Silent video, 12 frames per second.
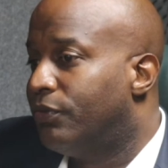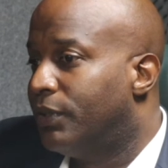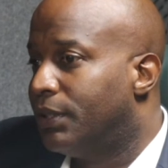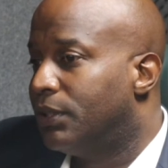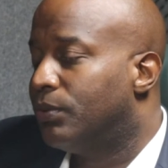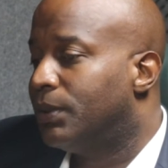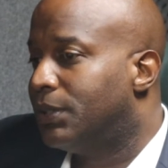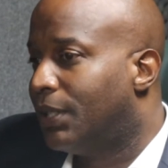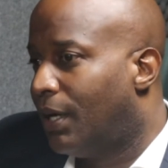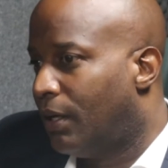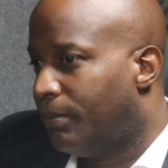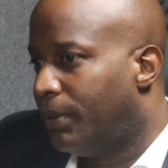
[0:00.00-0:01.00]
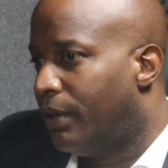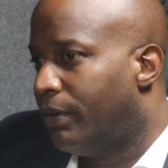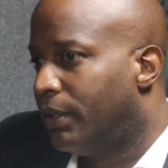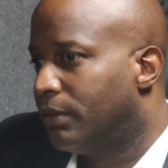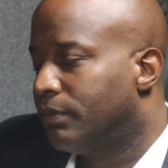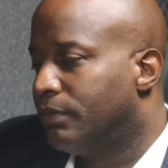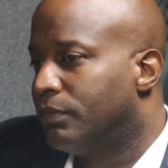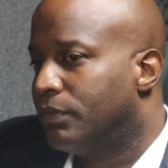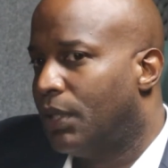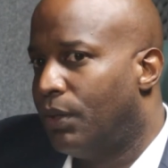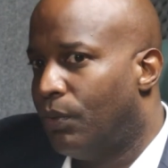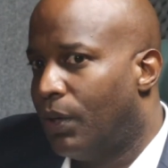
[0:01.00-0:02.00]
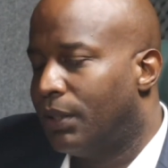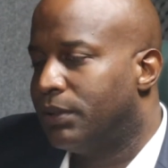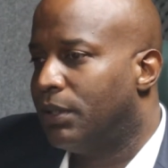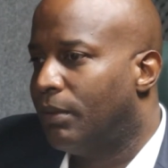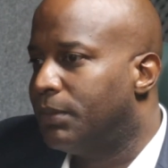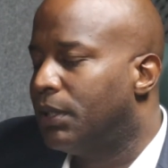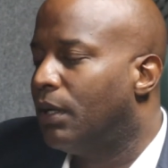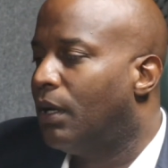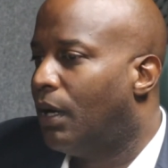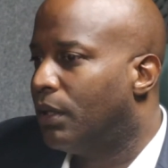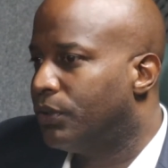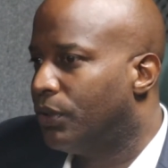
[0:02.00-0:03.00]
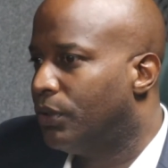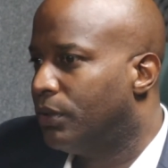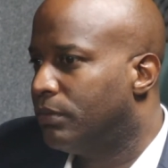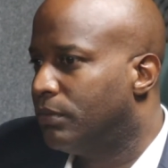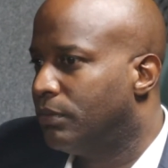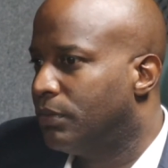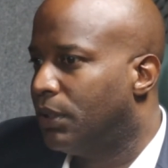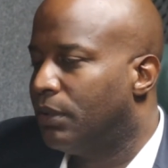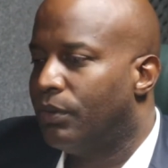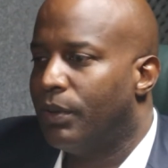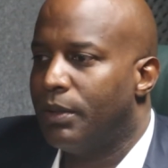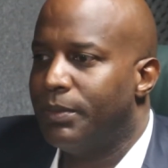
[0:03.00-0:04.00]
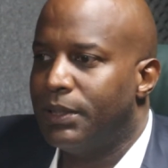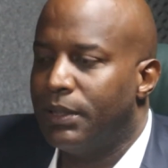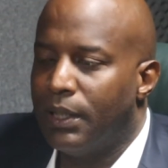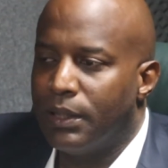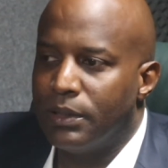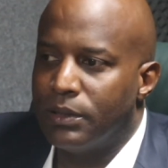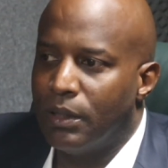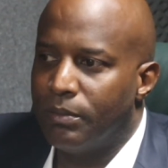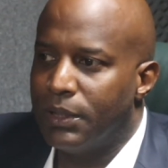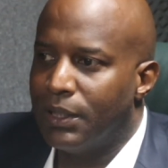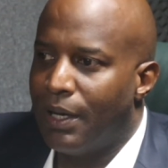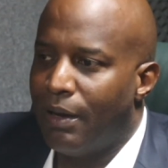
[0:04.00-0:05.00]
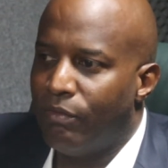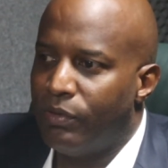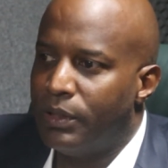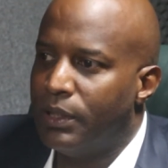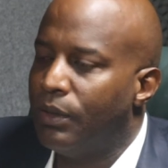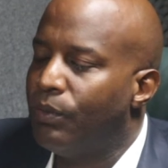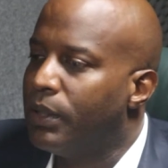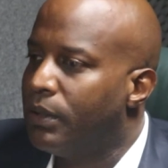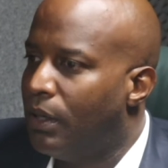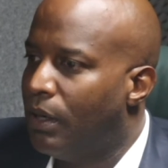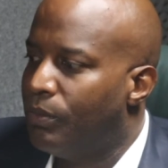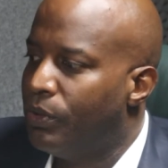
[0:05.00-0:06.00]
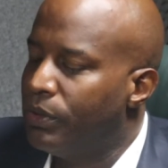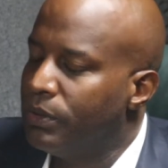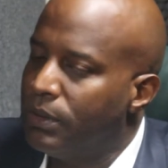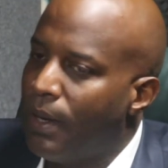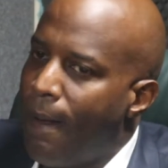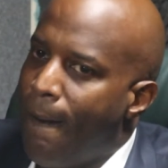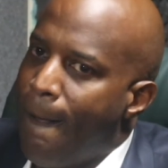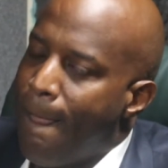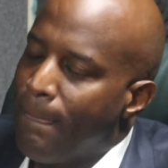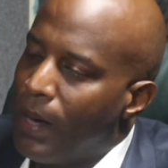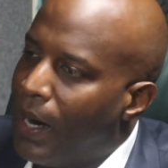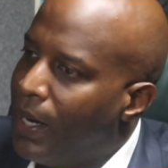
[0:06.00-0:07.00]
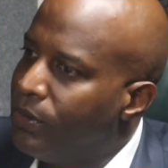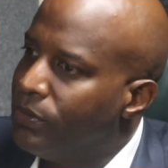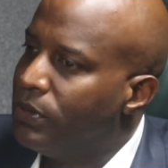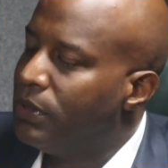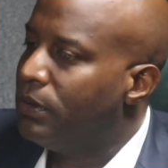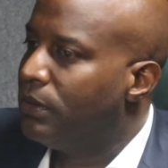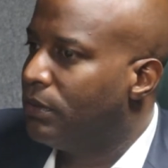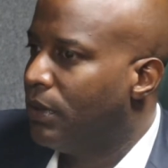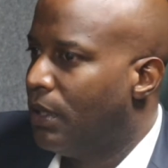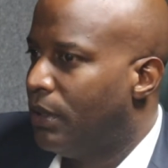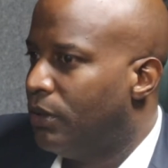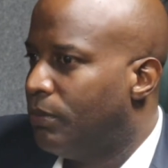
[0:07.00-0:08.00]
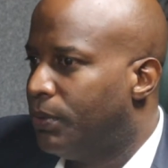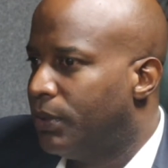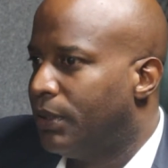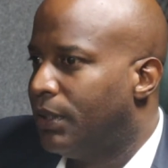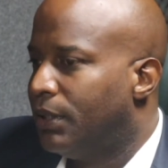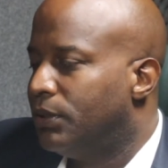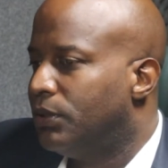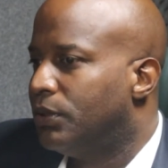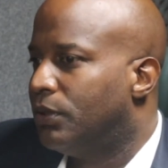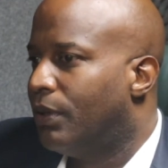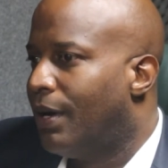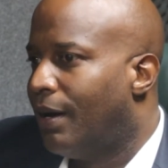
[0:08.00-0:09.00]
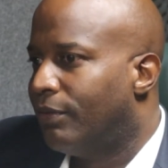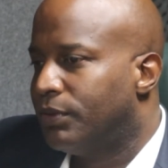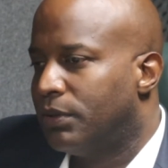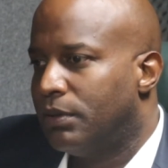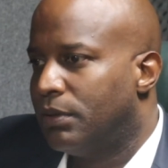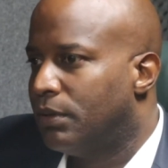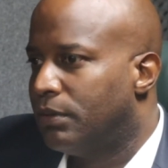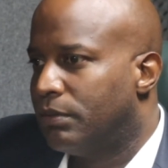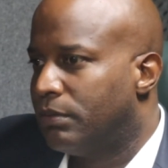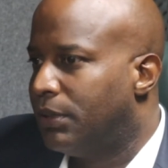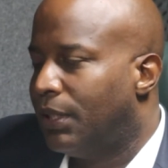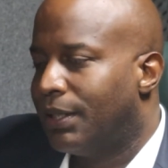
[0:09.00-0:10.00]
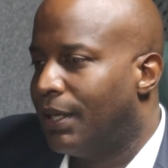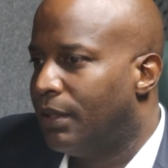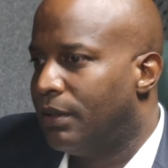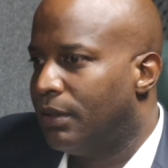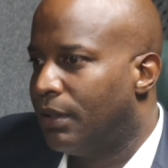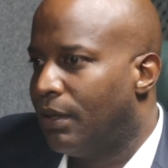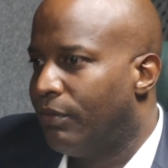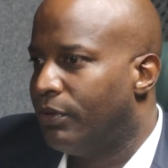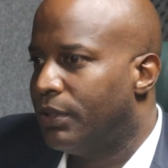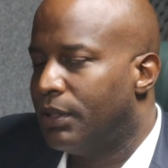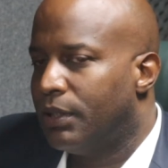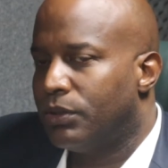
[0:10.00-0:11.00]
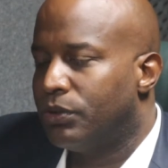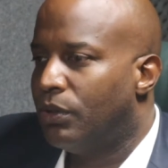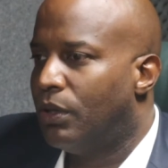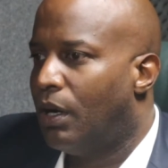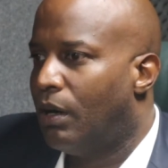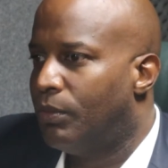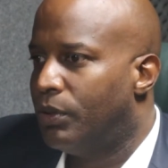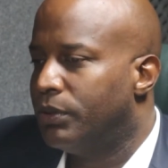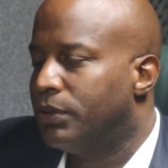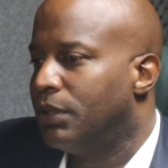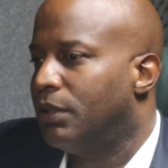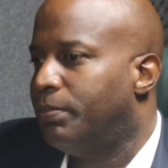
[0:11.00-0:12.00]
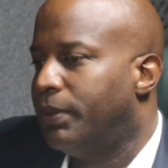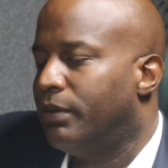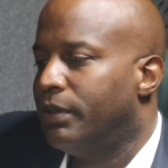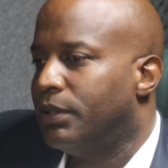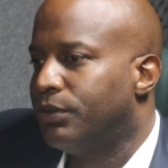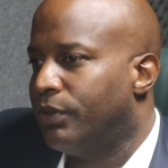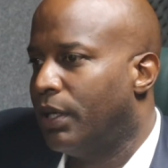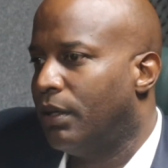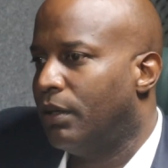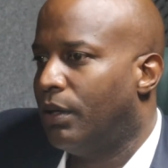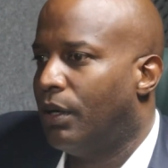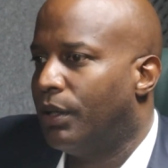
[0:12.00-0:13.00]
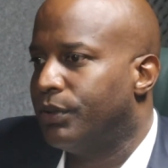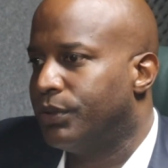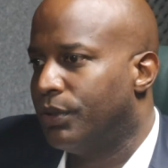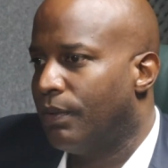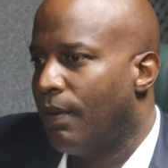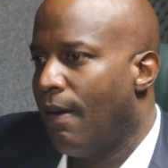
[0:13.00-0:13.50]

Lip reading: finished with childbearing, they want something long-term. They don't want to be taking something every day with hormones. IUD, you put in, you don't have to take anything every day. There's no hormones, so your period is regular also.